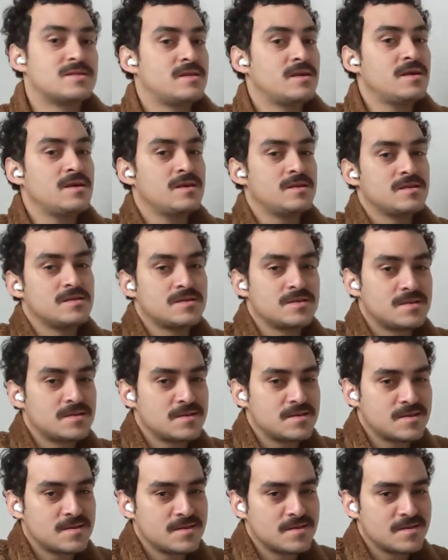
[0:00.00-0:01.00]

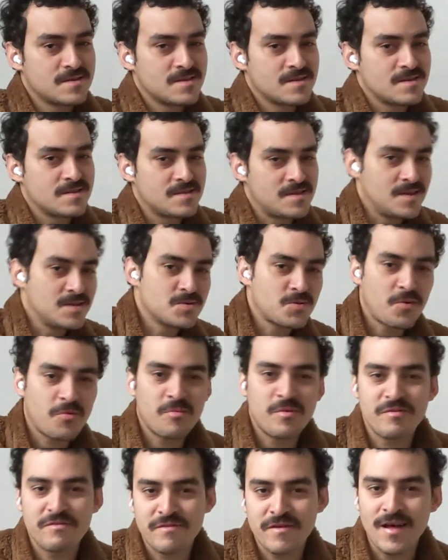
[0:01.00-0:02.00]
But this could
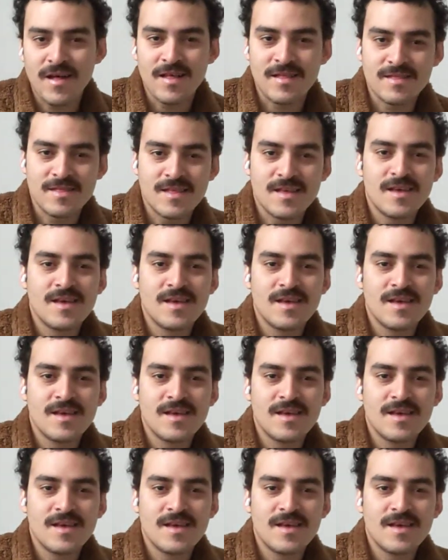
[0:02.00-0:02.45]
be fun.